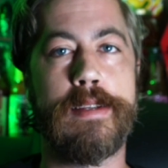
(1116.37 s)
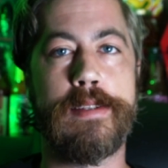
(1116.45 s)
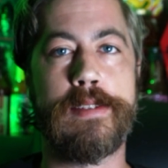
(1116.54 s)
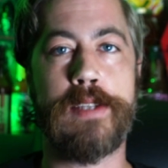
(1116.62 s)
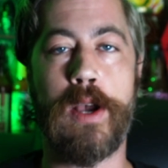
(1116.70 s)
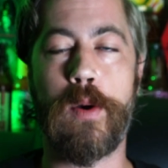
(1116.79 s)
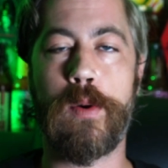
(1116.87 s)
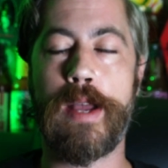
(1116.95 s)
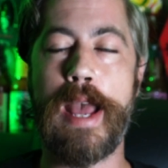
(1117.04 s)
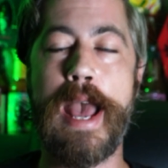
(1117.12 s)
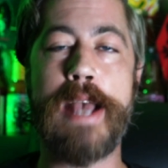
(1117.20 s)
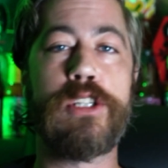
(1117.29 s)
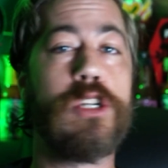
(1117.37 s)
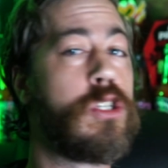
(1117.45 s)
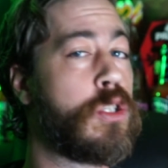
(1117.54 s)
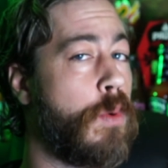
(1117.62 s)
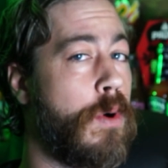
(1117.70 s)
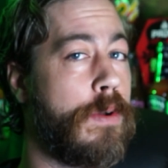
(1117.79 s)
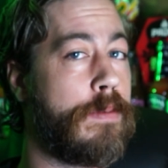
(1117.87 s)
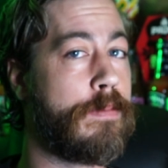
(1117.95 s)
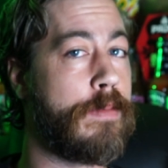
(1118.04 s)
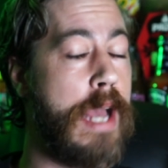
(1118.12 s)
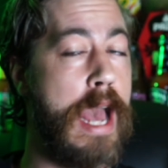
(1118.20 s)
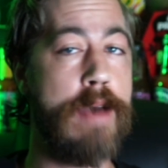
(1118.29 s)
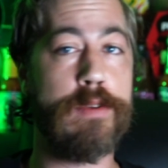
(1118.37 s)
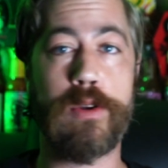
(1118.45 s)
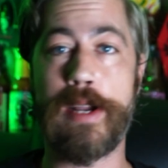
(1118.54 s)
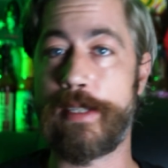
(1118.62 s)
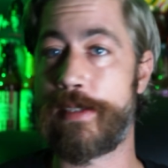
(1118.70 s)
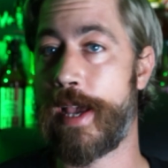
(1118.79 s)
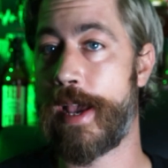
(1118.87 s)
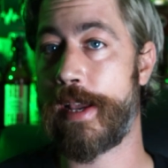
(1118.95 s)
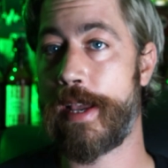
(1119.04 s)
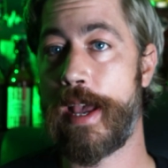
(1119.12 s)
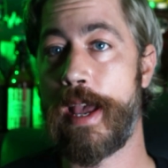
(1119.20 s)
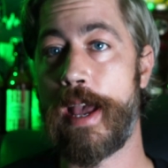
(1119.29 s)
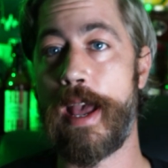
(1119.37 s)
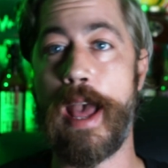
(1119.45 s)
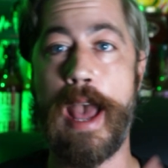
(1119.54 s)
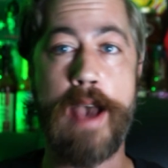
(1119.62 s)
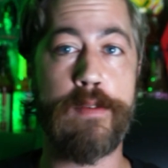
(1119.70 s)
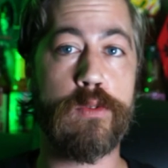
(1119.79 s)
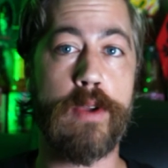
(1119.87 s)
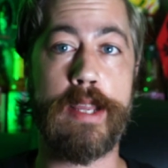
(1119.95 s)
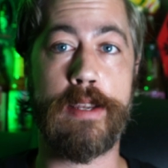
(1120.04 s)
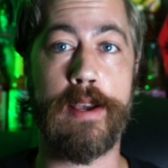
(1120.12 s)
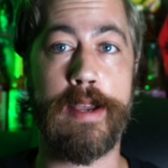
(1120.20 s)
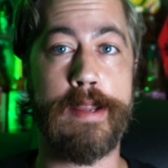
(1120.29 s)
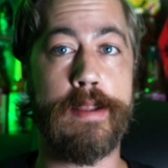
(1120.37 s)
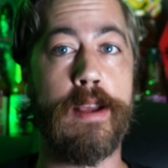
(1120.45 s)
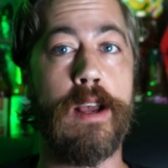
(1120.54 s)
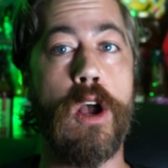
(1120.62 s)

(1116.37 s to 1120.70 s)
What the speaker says: So, as usual, have a great day. Have a great night.